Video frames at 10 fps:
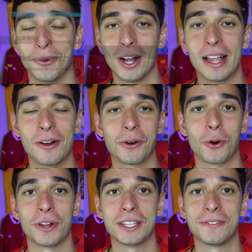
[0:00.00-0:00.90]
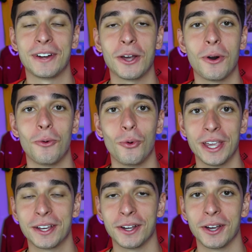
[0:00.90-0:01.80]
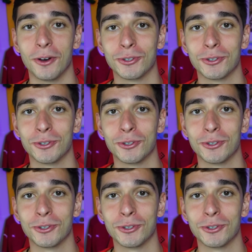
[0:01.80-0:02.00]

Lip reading: Well, I recorded this video a week ago,